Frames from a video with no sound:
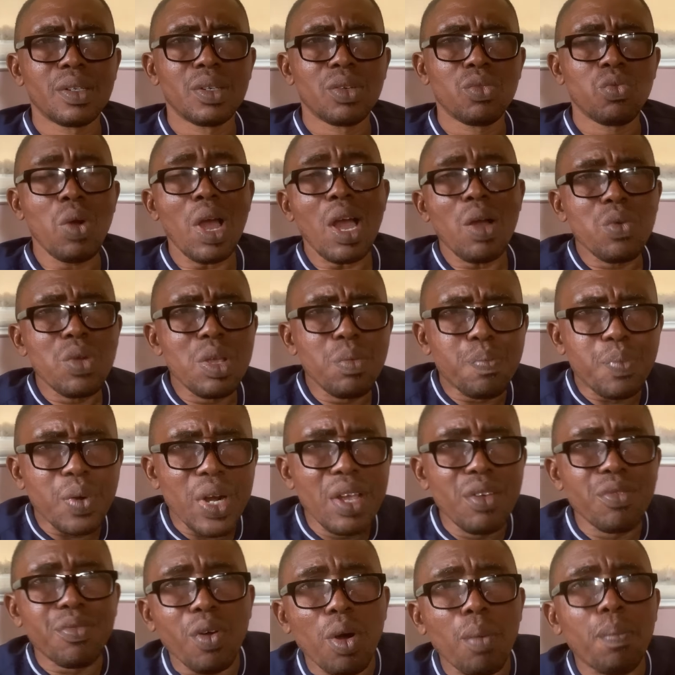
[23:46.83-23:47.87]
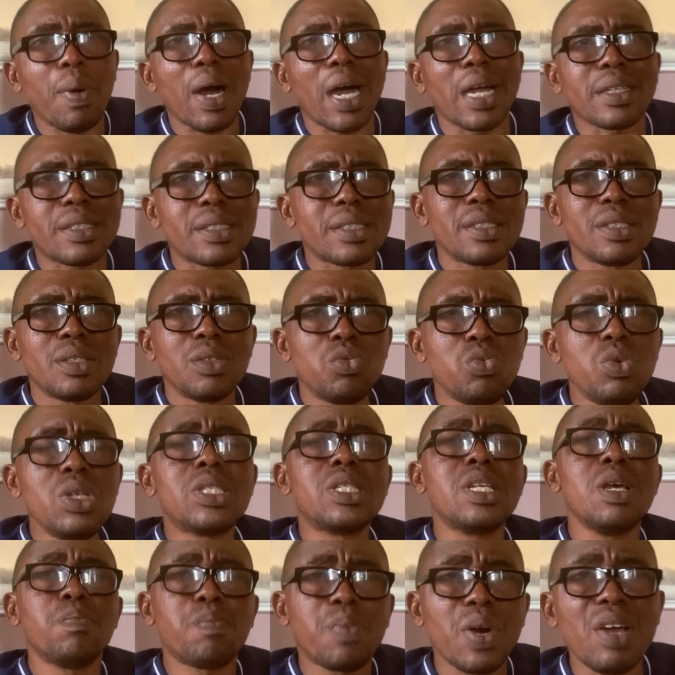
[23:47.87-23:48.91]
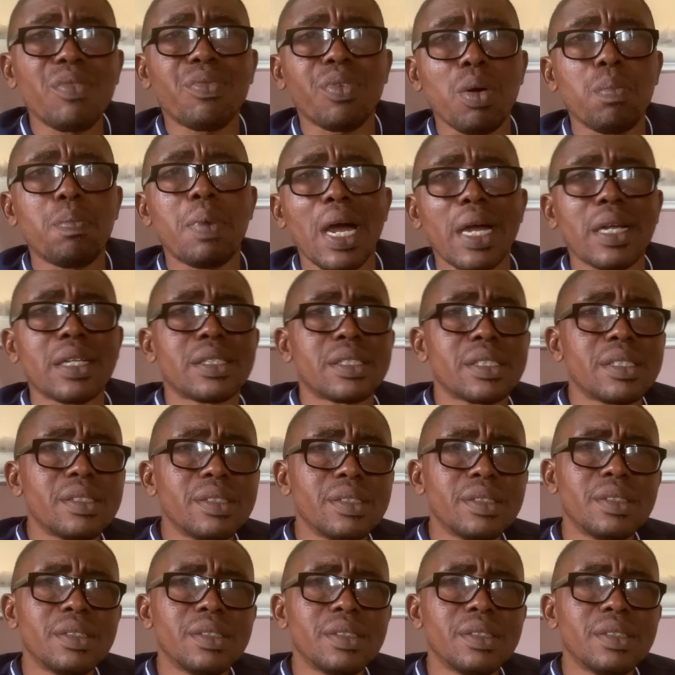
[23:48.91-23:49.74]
Why are we praying for bad? We still pray for bad.